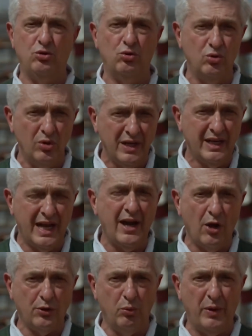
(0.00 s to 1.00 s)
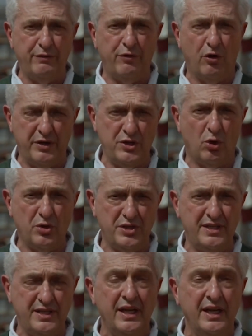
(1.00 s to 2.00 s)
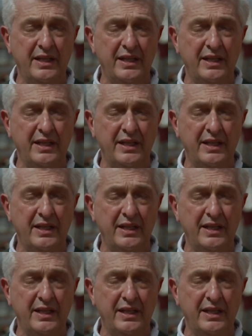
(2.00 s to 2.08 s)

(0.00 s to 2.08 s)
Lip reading: to cannot wait for resources.